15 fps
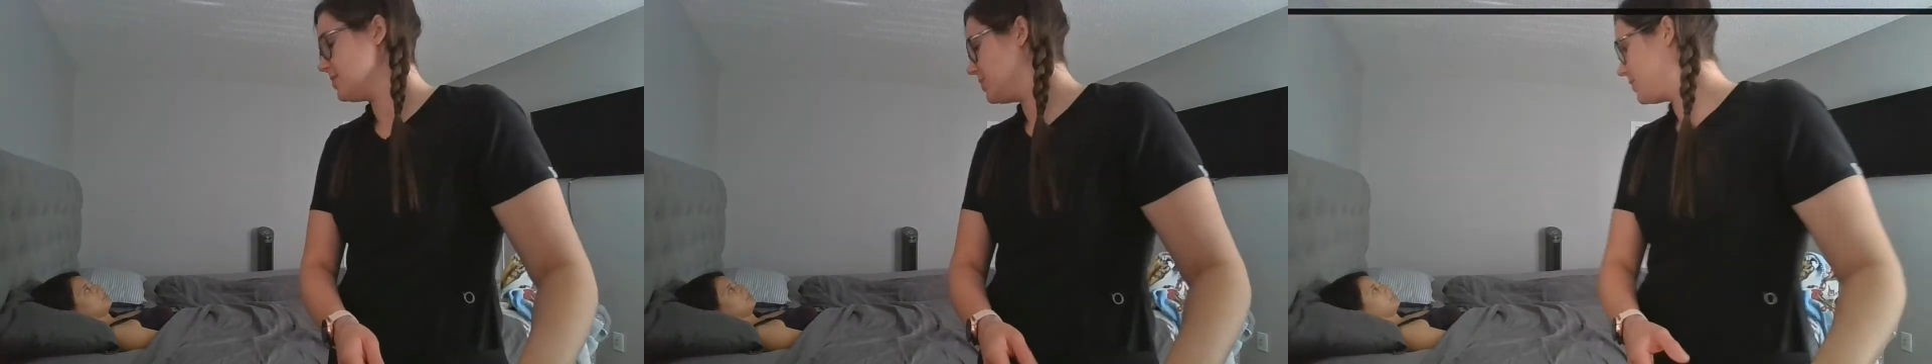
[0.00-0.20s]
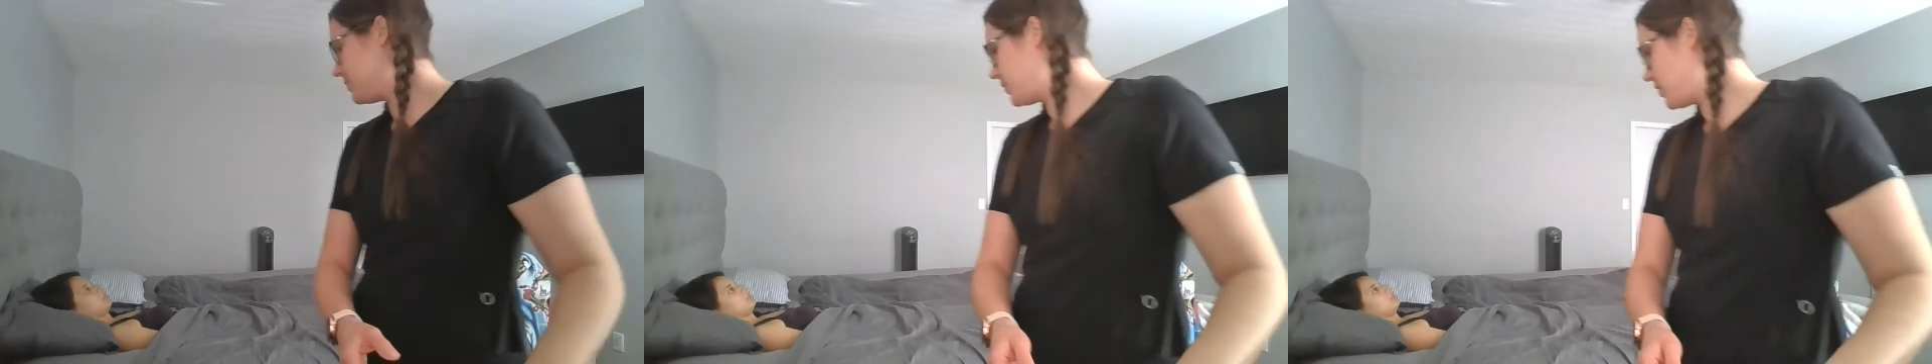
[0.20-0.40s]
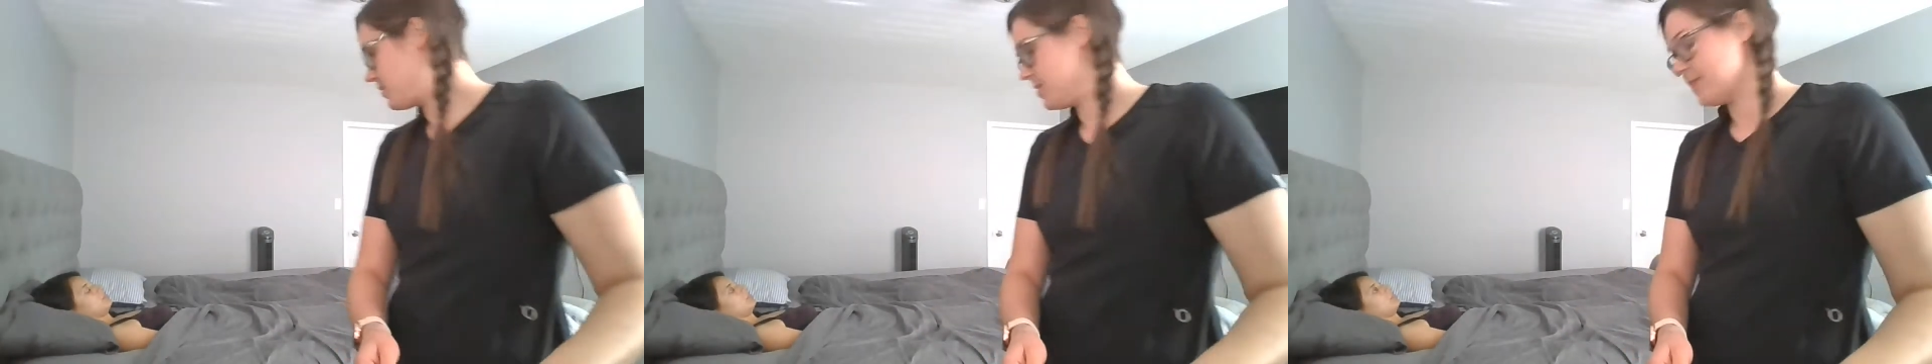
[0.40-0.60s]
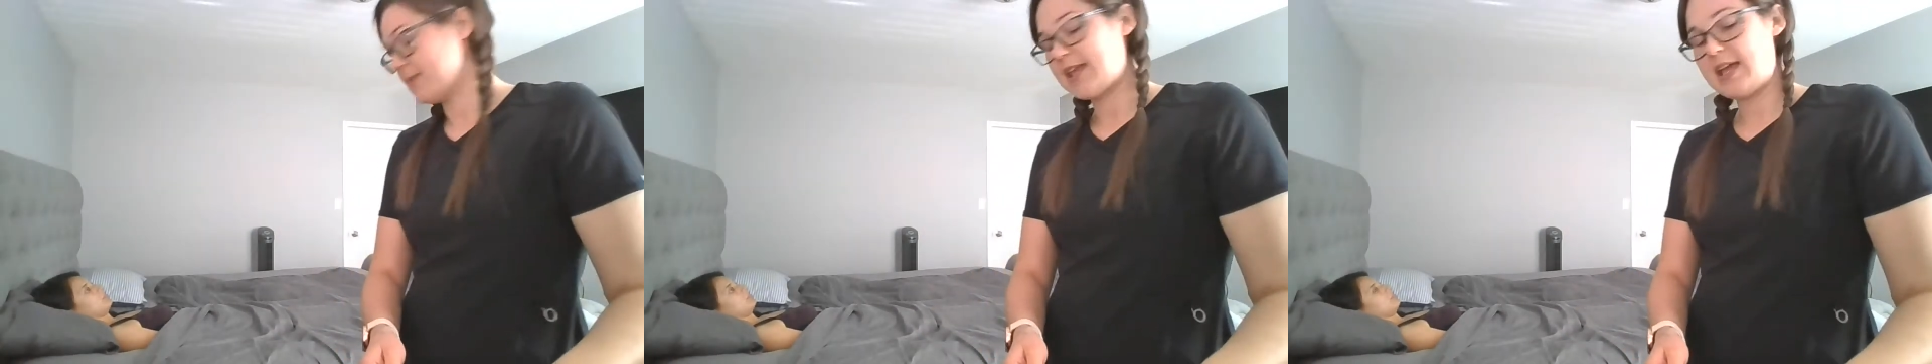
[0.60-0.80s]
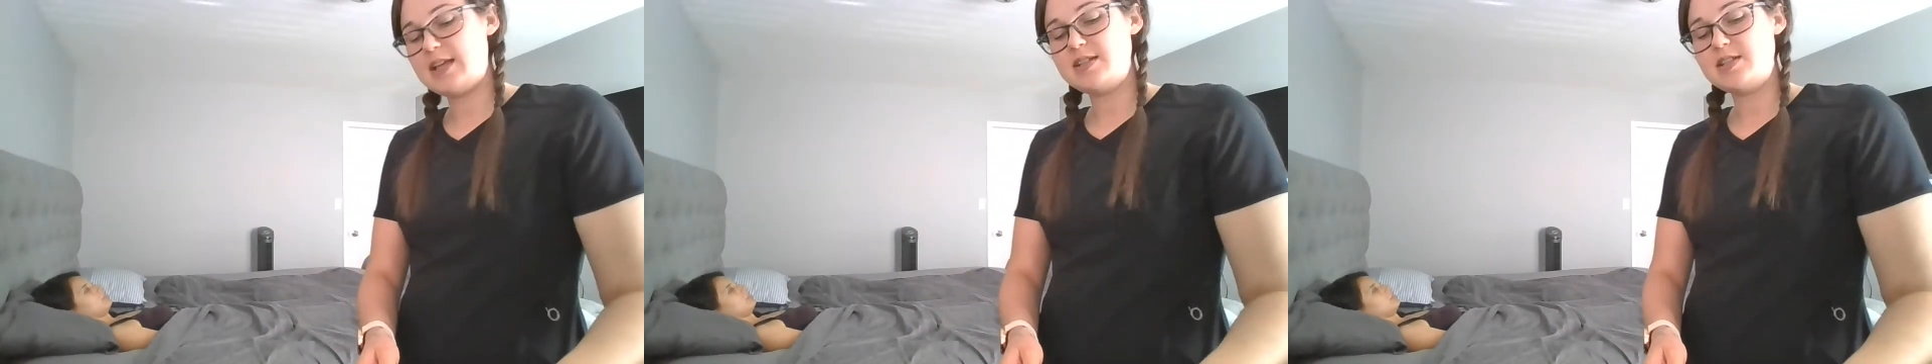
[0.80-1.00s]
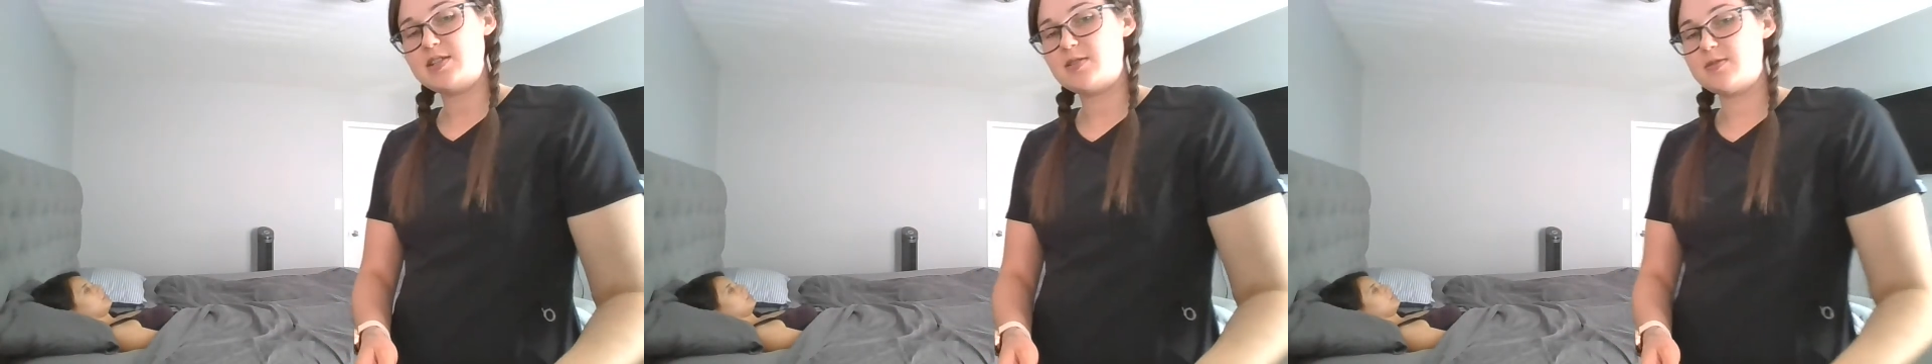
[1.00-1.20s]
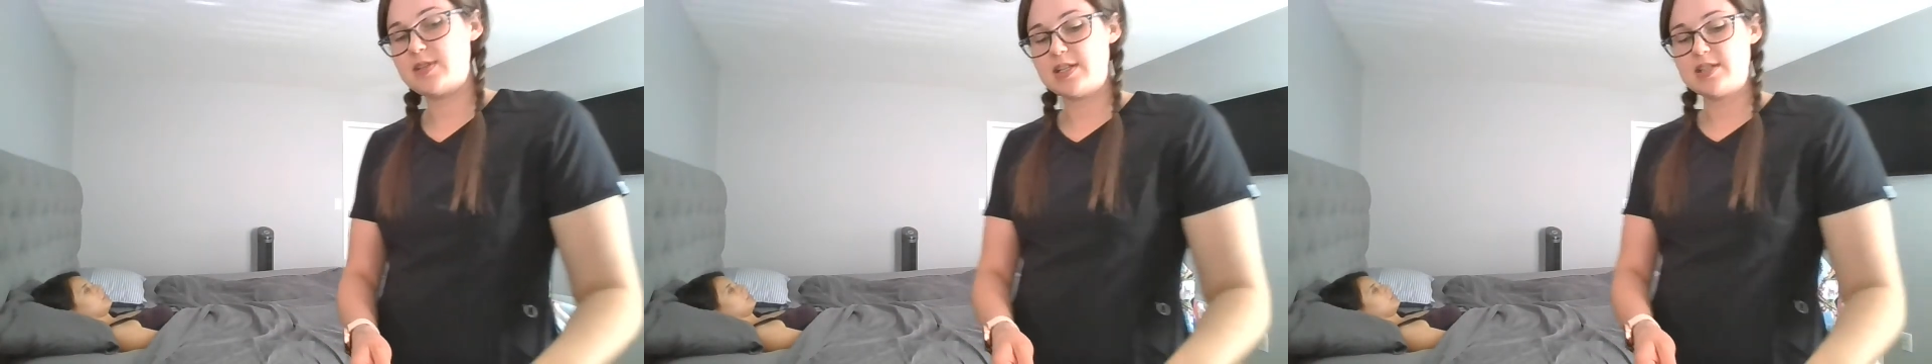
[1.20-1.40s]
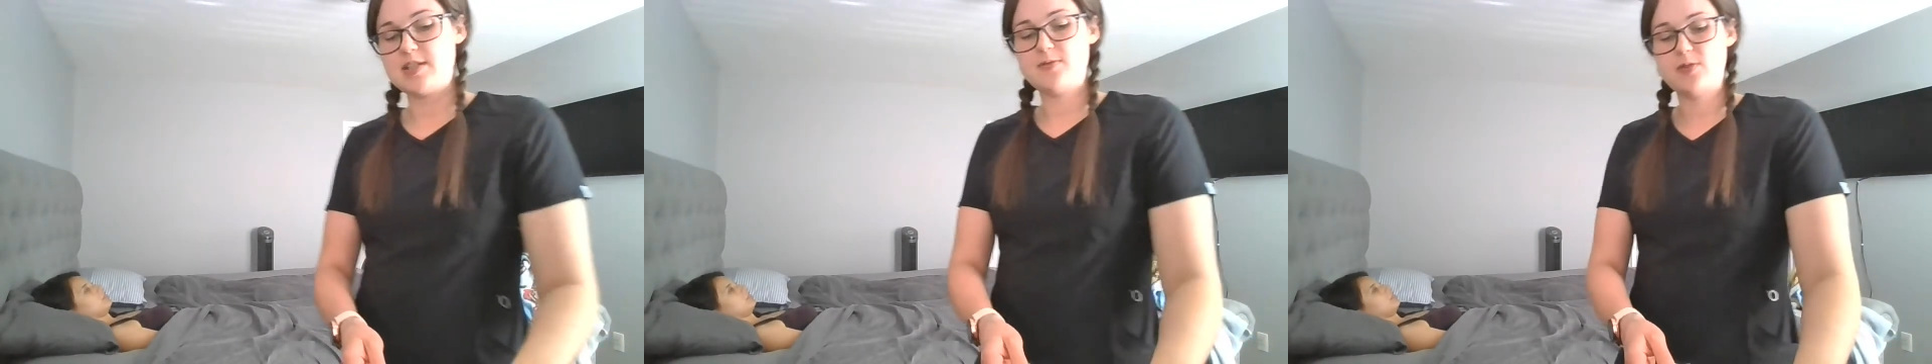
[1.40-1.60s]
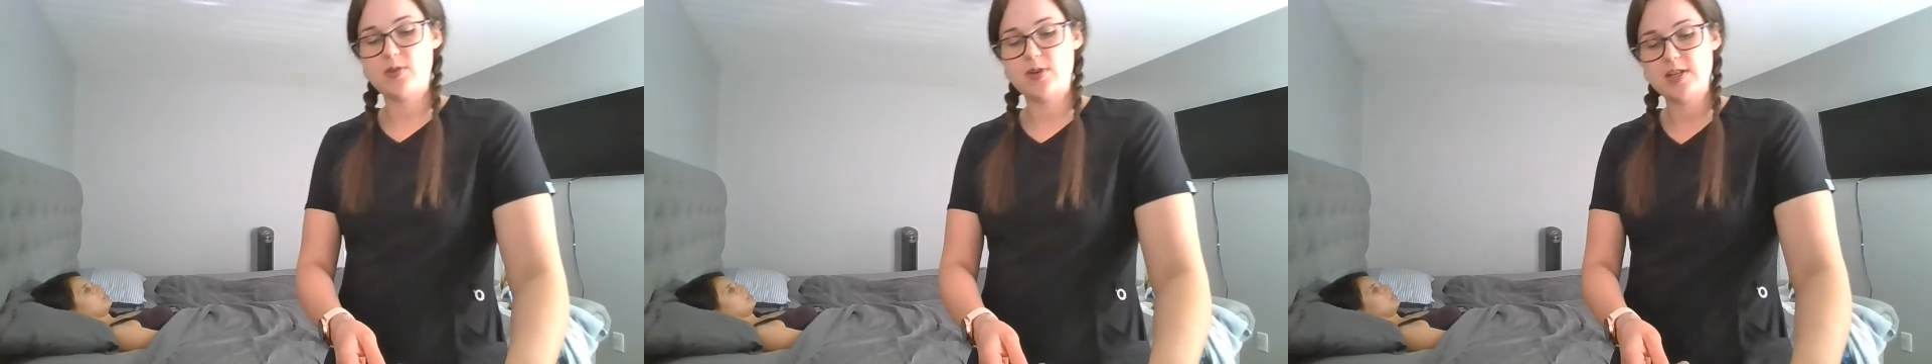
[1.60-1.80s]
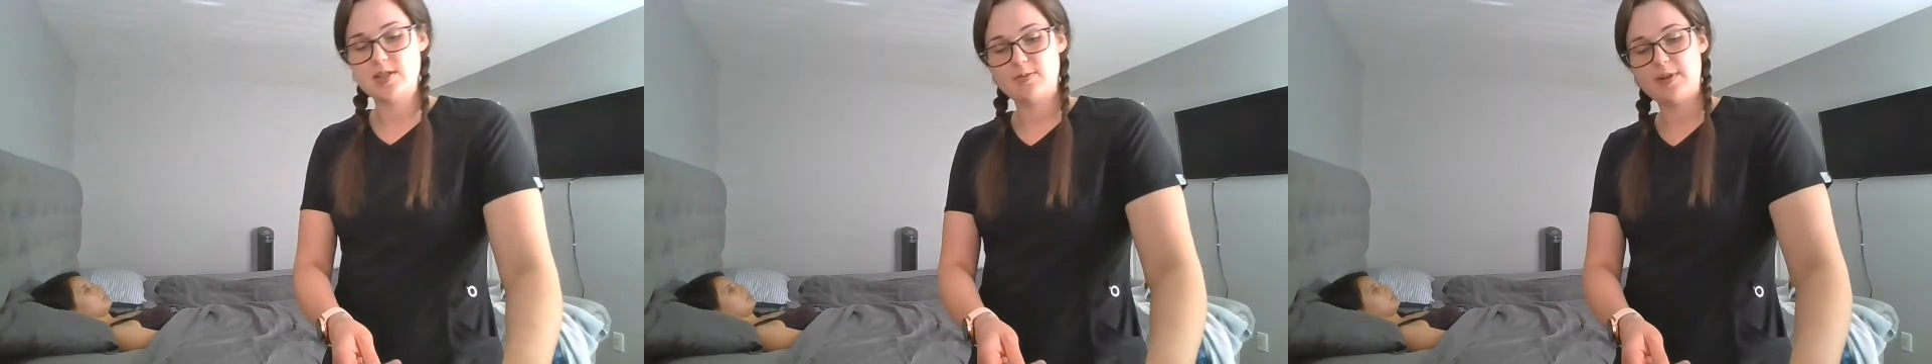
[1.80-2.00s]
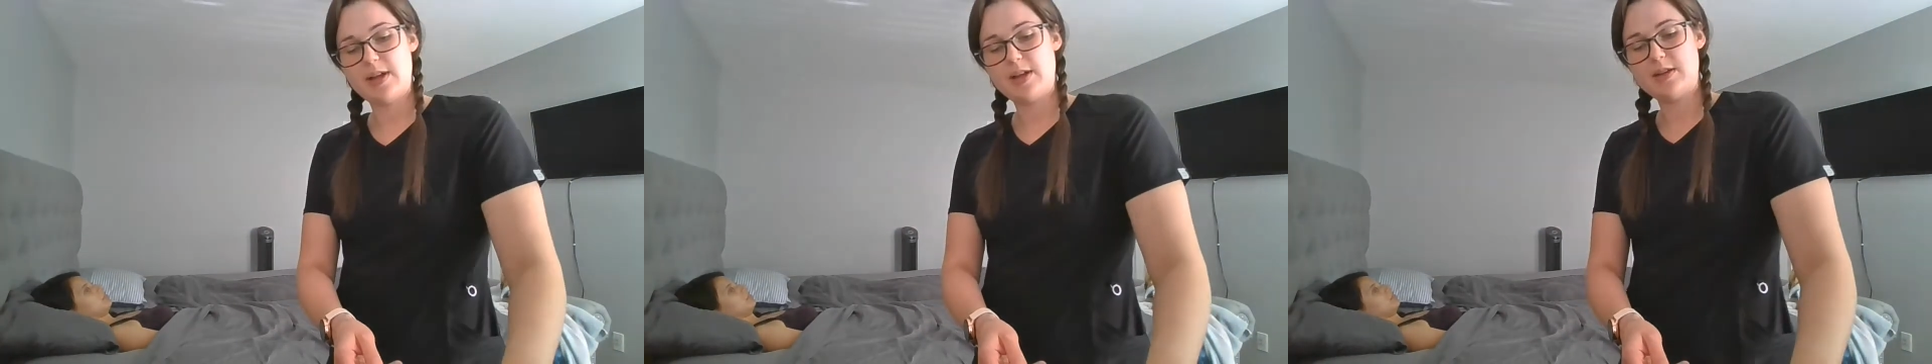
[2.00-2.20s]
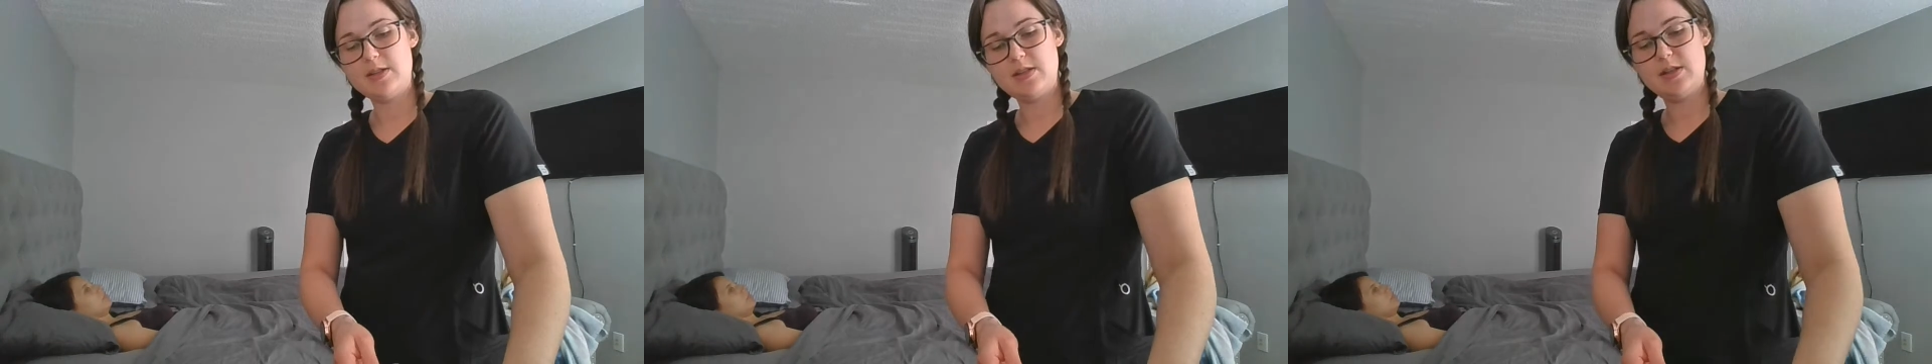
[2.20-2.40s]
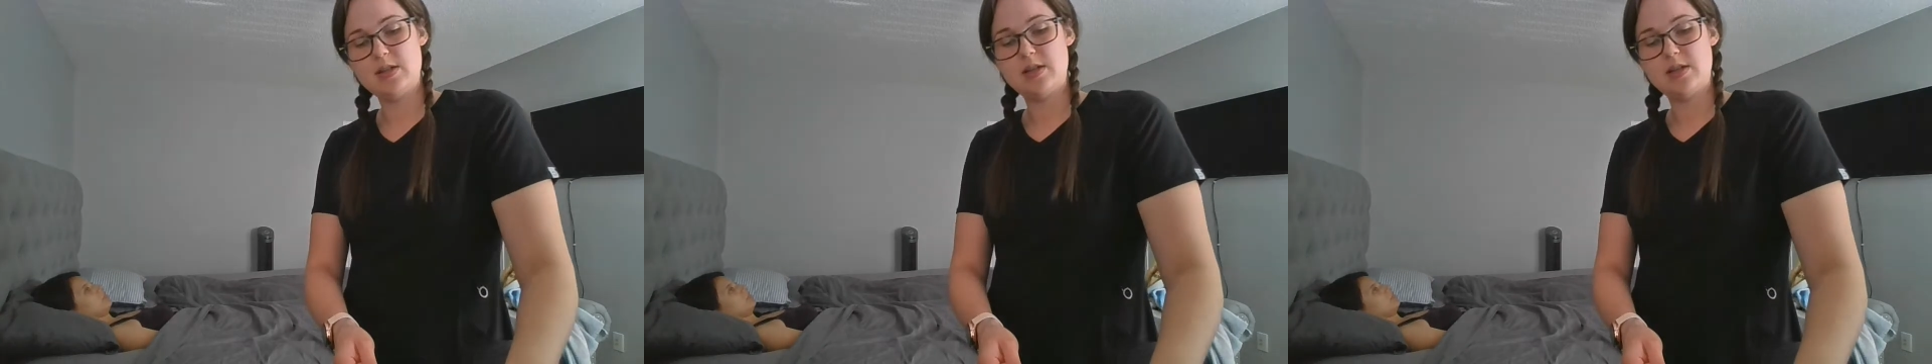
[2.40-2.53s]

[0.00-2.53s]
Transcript: before we begin, do you need to void your bladder?